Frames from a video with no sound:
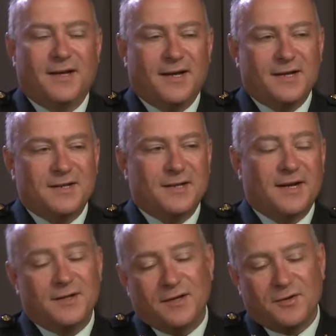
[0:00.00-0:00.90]
And
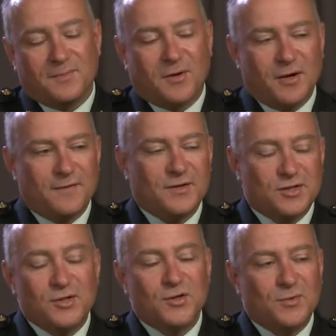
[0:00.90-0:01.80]
the other part of it
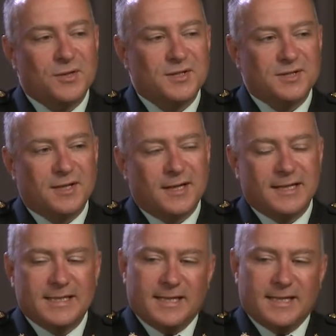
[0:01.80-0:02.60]
too was I